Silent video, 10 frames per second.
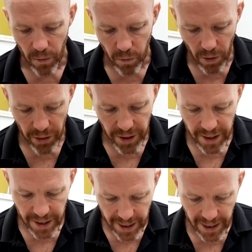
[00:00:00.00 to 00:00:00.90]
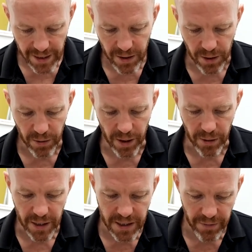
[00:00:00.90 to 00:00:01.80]
One thing it can do though
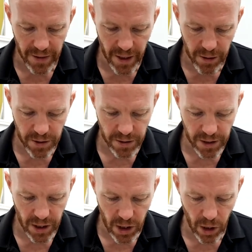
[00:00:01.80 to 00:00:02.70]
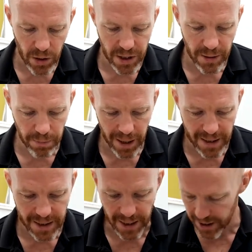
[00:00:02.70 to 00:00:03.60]
is if it goes onto glossy
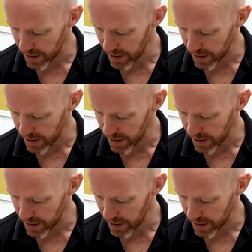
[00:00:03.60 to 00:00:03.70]
plastics,